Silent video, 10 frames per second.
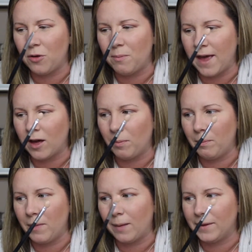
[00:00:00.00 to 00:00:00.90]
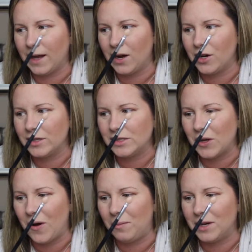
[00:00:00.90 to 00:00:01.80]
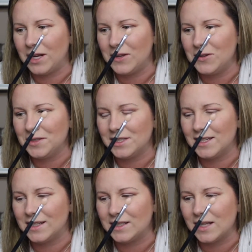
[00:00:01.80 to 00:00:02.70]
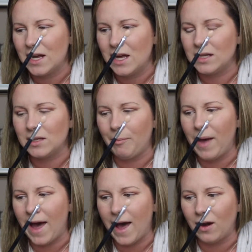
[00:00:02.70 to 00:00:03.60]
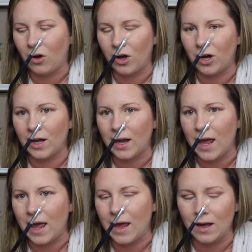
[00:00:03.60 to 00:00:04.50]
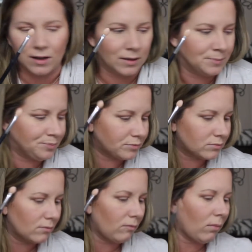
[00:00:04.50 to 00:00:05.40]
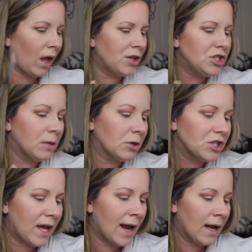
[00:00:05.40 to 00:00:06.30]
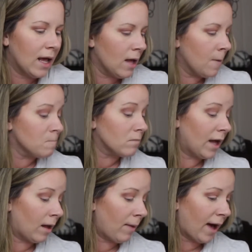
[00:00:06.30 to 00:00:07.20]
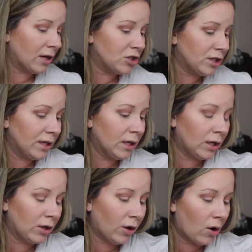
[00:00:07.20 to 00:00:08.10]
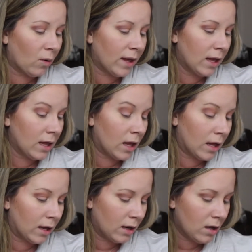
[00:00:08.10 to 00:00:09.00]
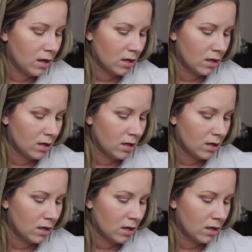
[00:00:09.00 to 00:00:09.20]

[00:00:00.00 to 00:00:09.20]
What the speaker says: makeup applicators. So I'm going to use this to pat on a shimmer shade, and I'm actually going to go in